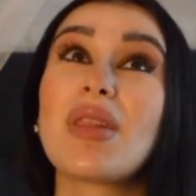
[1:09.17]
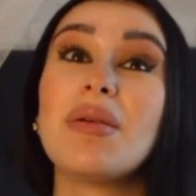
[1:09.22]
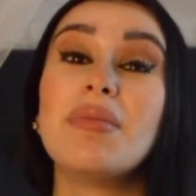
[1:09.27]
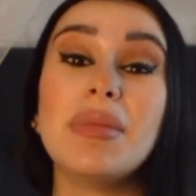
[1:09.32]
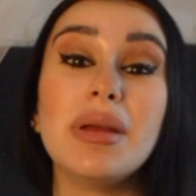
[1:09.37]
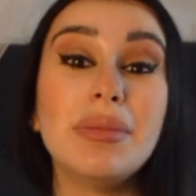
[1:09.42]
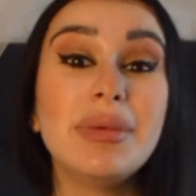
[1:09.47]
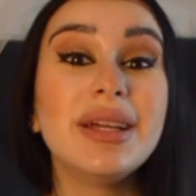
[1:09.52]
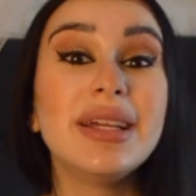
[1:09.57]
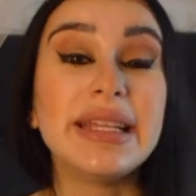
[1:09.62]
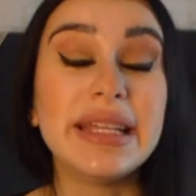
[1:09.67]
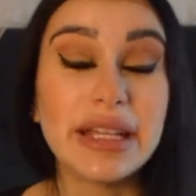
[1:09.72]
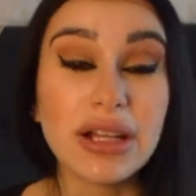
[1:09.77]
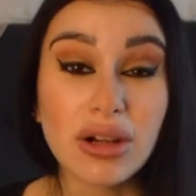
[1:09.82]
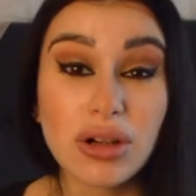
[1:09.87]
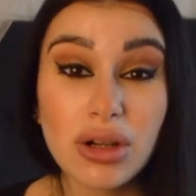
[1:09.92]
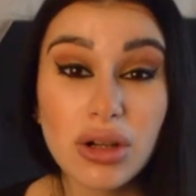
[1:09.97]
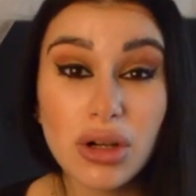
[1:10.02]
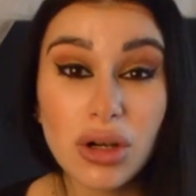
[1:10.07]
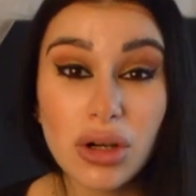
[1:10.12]
maybe a
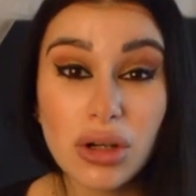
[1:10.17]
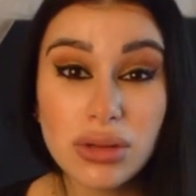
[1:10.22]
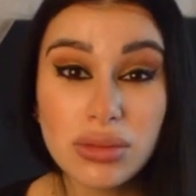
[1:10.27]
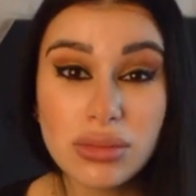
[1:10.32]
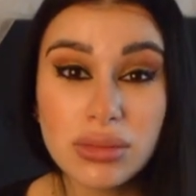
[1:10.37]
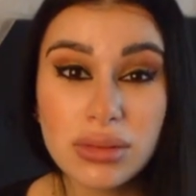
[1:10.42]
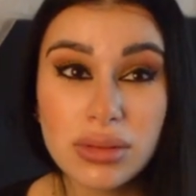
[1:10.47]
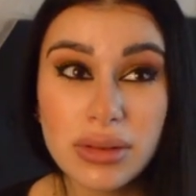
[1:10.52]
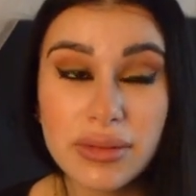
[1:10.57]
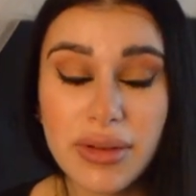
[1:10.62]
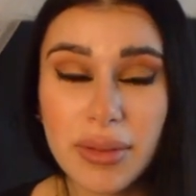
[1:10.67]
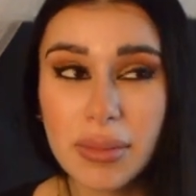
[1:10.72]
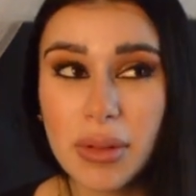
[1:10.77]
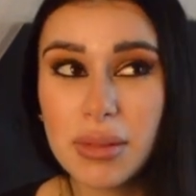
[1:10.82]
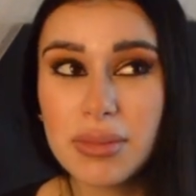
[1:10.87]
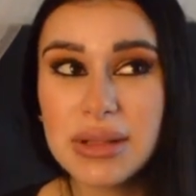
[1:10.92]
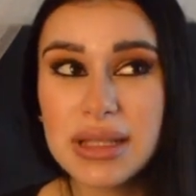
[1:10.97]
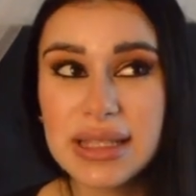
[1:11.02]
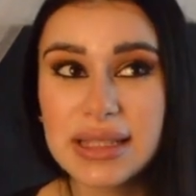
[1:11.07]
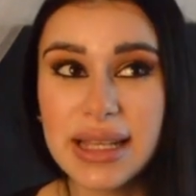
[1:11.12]
year ago, if I'm
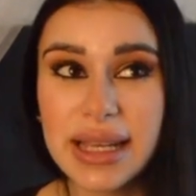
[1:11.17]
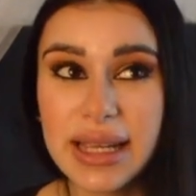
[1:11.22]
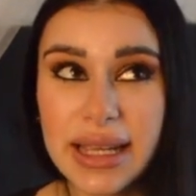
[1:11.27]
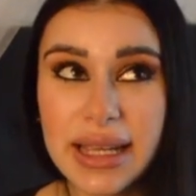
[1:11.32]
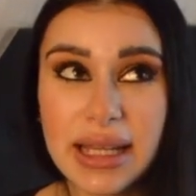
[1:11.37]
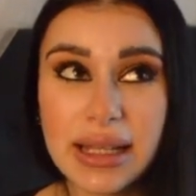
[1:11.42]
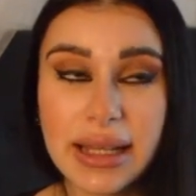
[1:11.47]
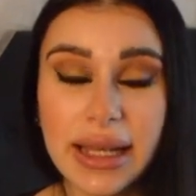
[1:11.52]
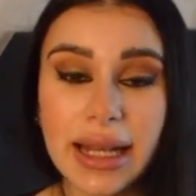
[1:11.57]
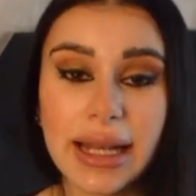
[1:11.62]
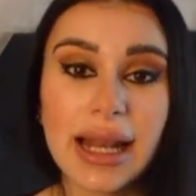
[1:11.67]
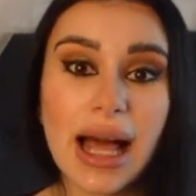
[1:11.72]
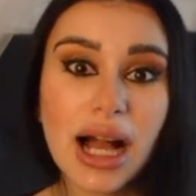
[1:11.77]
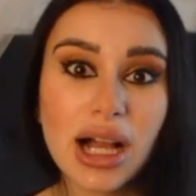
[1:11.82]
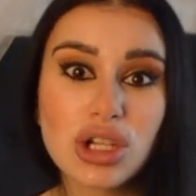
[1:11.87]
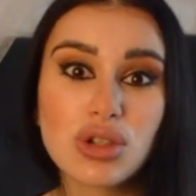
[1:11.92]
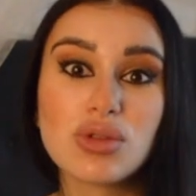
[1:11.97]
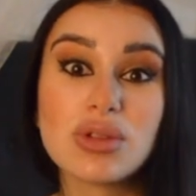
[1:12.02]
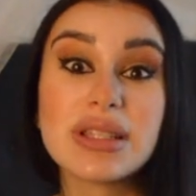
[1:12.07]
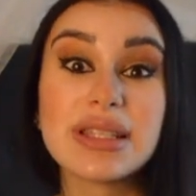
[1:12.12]
not mistaken, like an
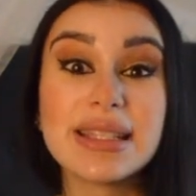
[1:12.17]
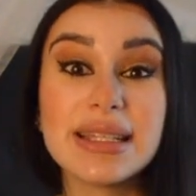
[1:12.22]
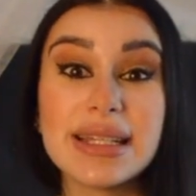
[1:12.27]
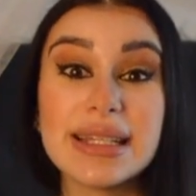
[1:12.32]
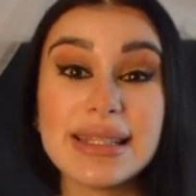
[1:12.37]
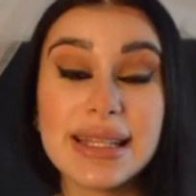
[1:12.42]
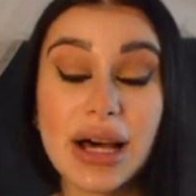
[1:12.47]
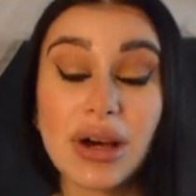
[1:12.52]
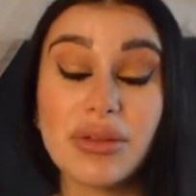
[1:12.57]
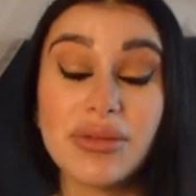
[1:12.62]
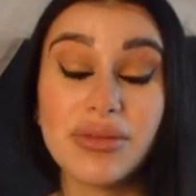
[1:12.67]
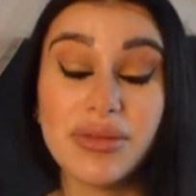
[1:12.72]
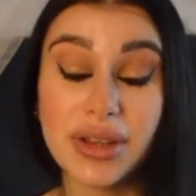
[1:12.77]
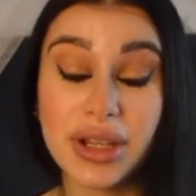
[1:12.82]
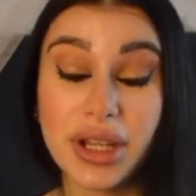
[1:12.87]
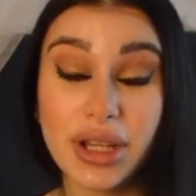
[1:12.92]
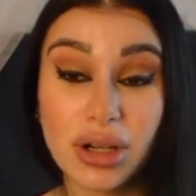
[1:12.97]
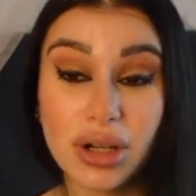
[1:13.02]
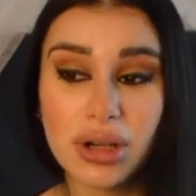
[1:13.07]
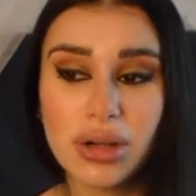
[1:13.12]
actual sit down
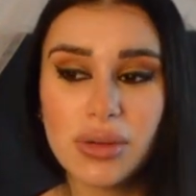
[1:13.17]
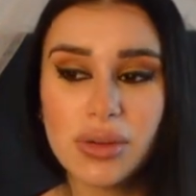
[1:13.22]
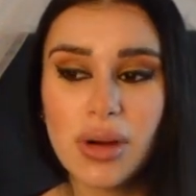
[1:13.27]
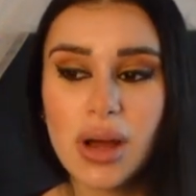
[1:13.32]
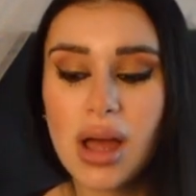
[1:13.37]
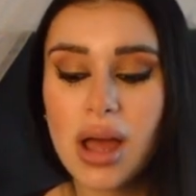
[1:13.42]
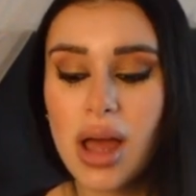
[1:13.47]
video.